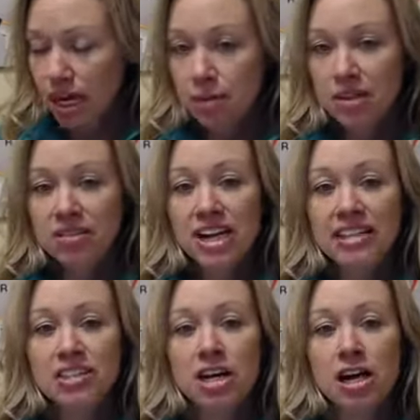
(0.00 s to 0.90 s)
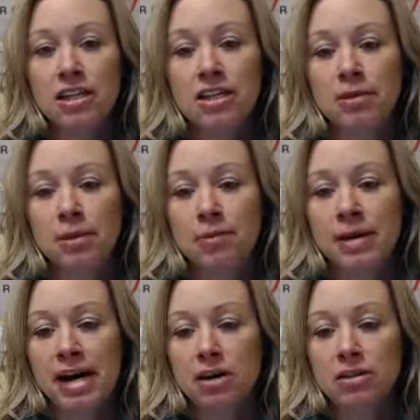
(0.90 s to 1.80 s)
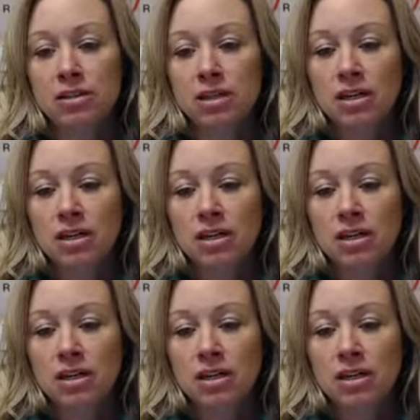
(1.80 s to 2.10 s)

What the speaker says: let's talk a little bit about,